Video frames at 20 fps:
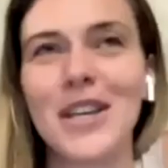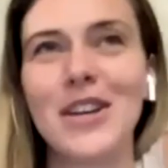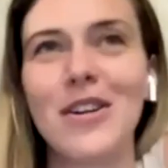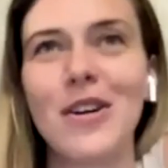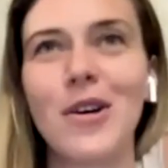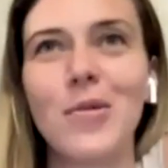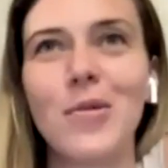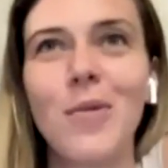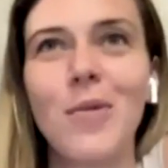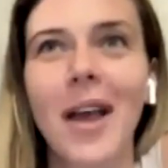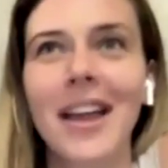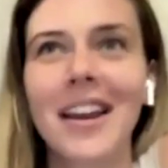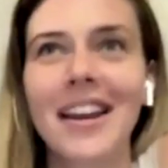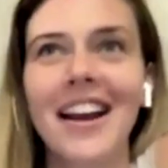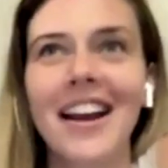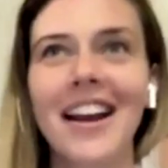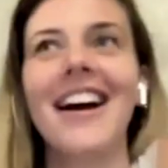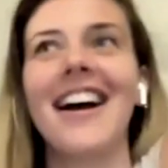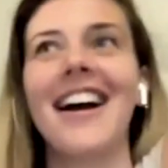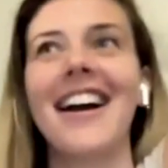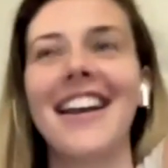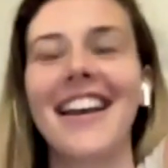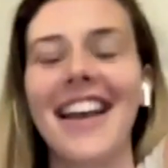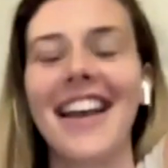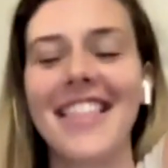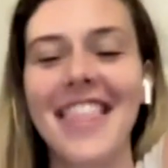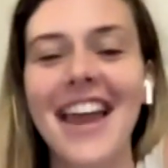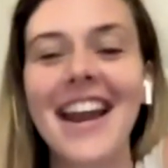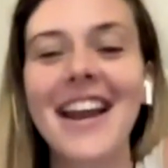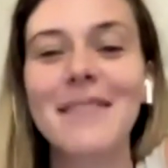but you know what,
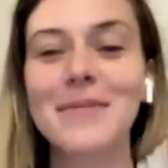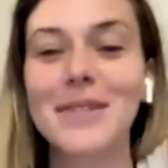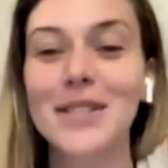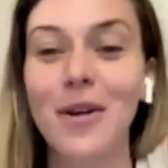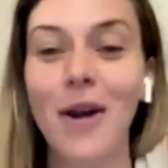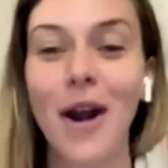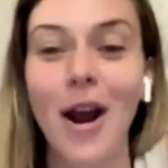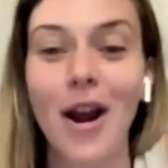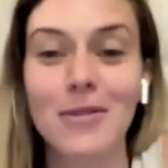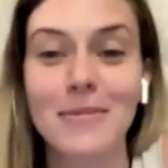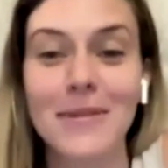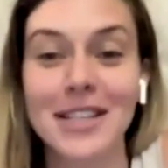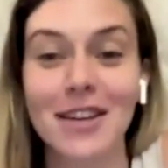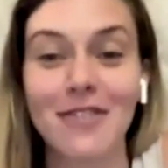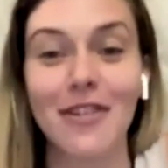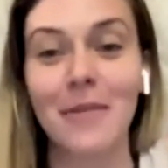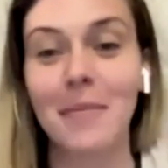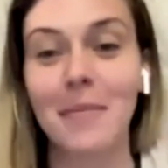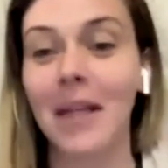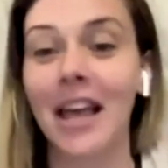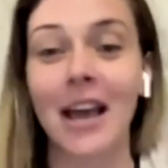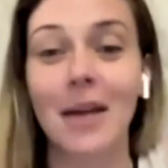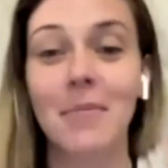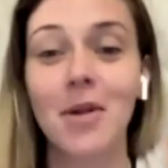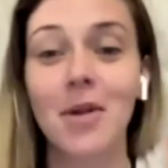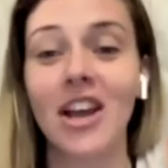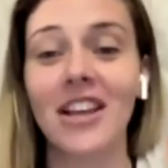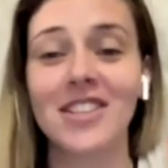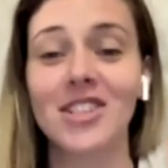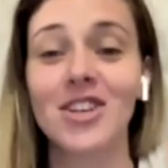and then I'm so hard on myself. I'm like,
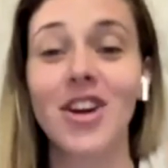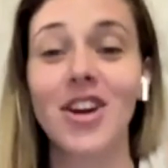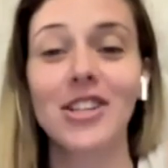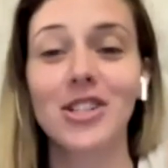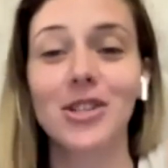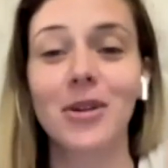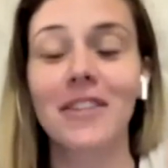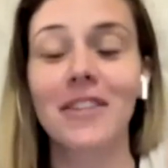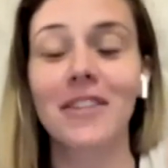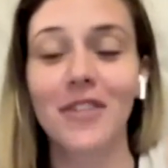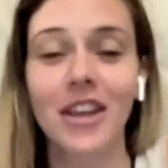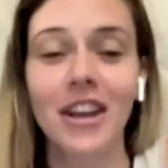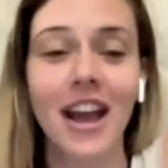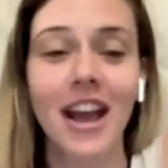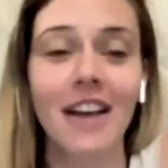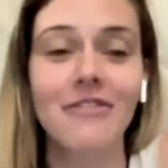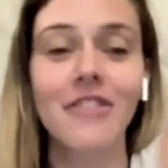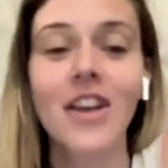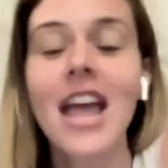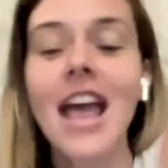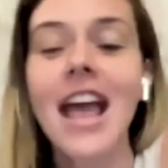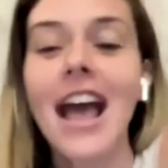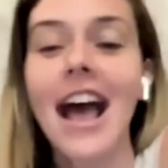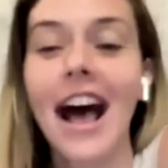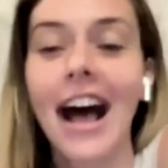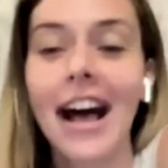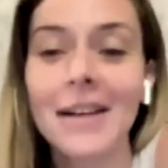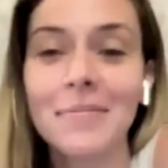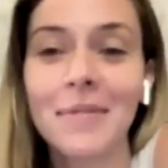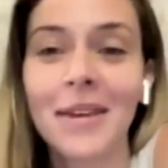it's not joyful enough.
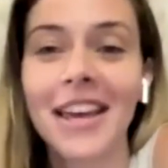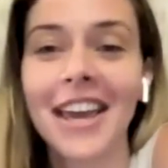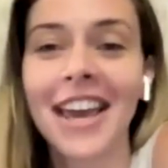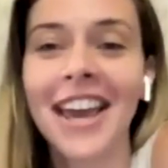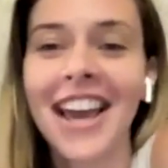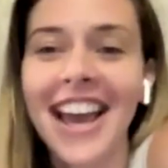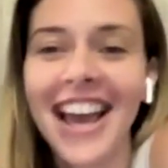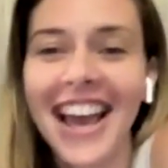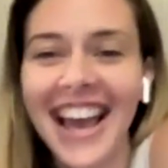um